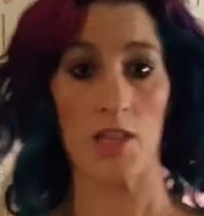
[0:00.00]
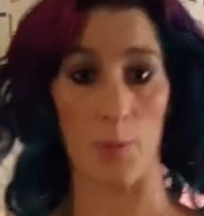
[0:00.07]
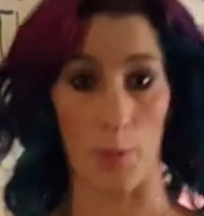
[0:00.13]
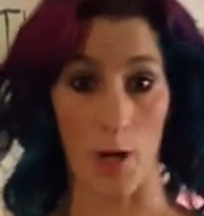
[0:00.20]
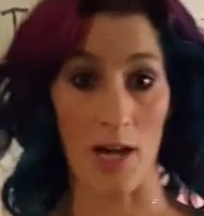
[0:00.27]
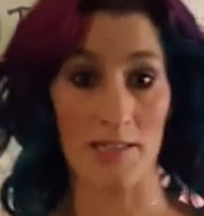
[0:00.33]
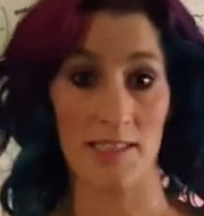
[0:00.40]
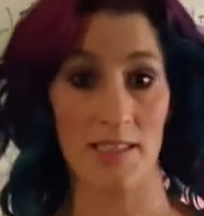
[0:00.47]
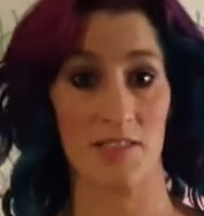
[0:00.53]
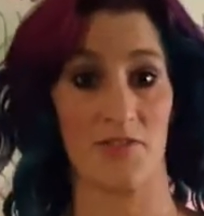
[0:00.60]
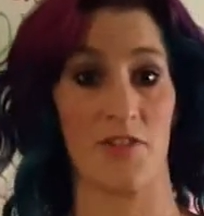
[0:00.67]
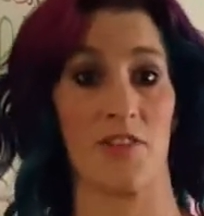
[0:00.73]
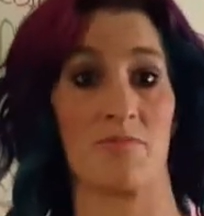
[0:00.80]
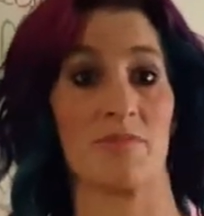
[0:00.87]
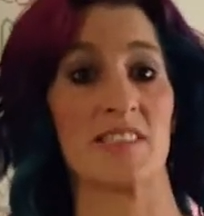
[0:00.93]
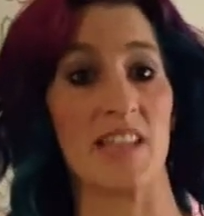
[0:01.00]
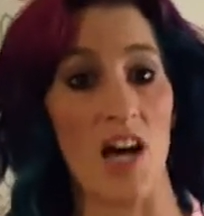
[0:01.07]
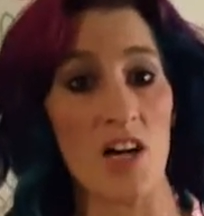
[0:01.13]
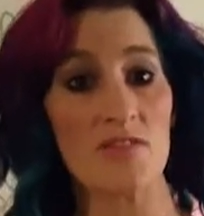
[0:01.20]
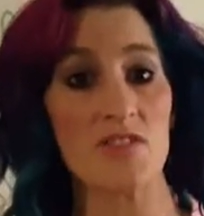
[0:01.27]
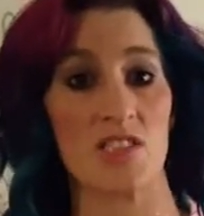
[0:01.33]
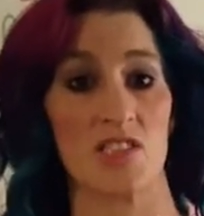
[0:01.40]
the process for
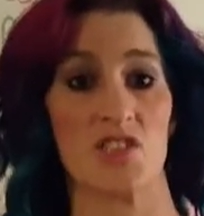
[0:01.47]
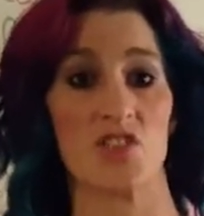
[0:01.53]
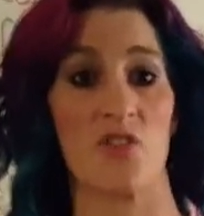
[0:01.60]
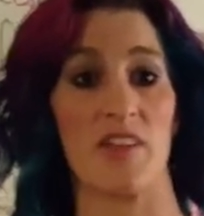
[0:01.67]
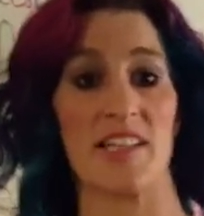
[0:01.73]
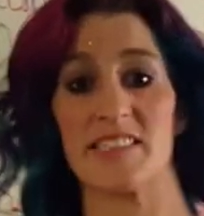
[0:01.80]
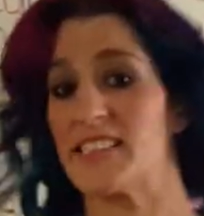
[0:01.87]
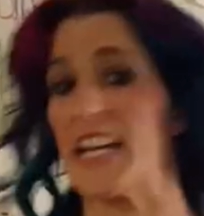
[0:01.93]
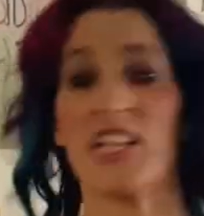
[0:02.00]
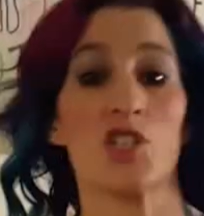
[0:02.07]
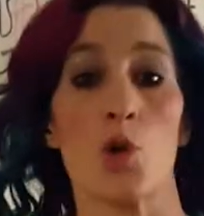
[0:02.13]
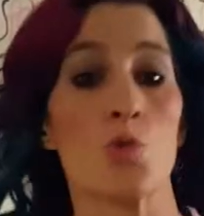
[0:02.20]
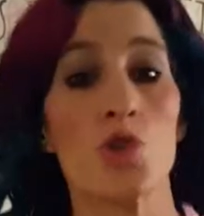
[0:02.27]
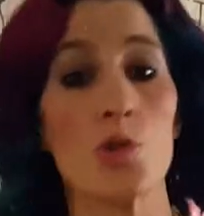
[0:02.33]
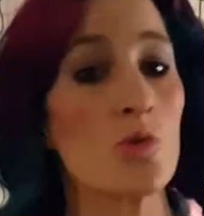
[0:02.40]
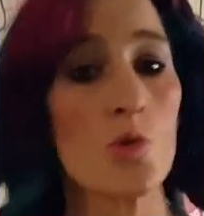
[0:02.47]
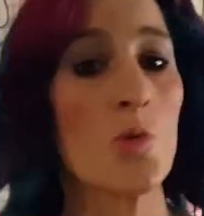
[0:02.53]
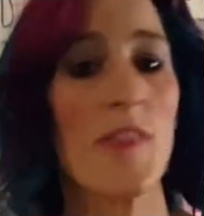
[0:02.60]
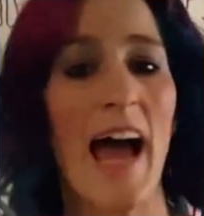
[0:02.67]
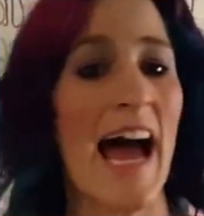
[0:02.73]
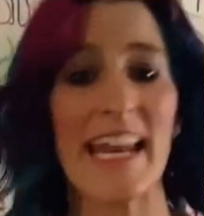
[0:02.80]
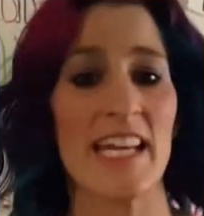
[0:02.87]
themselves, and so they say, don't you
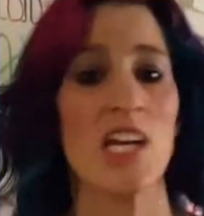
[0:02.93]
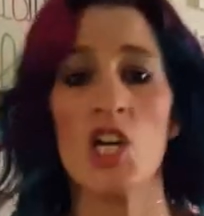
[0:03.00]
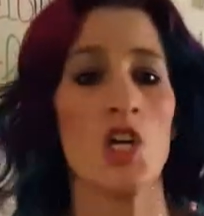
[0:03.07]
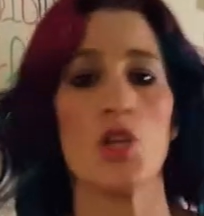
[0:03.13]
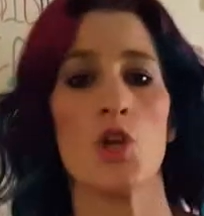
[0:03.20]
do that.